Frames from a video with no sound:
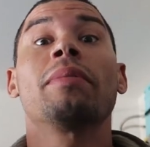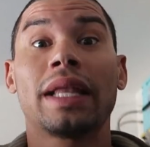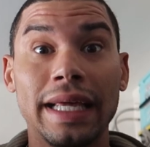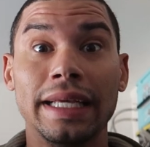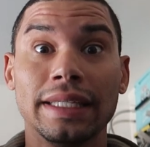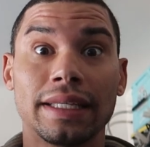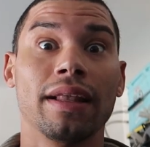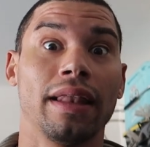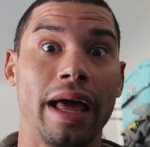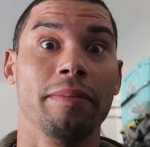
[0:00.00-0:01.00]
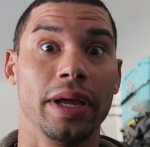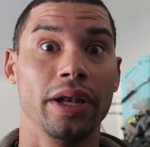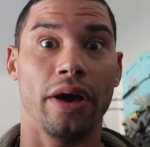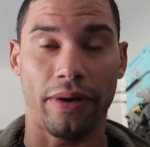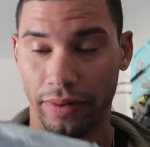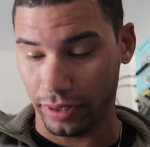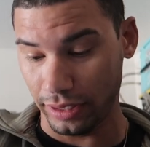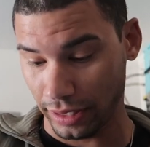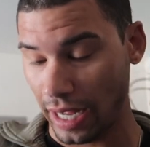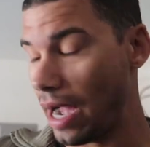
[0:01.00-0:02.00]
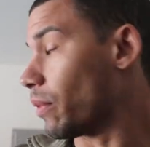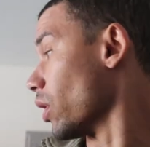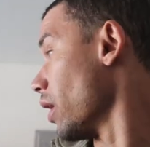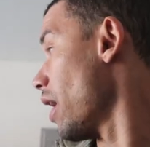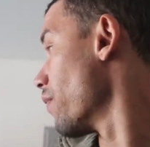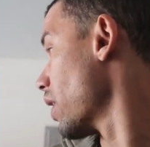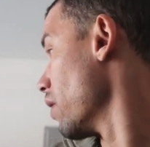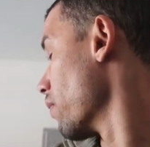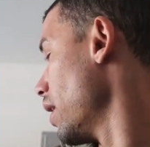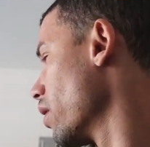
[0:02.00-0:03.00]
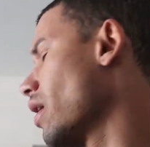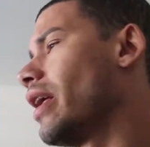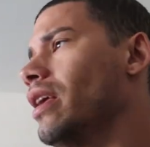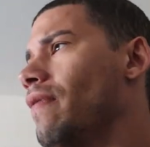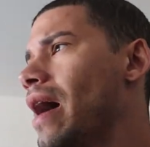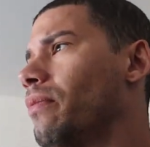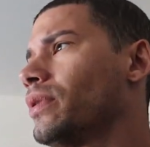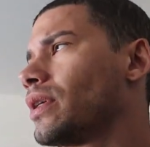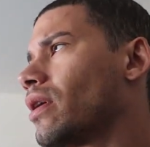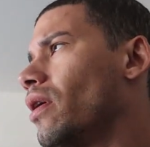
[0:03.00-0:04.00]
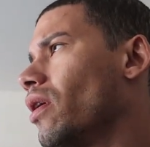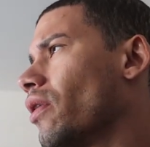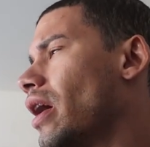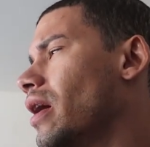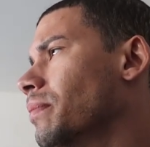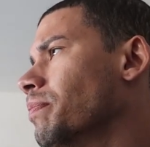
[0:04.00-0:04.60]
please let me know, because I would love to get rid, or not EVAP, what's it called,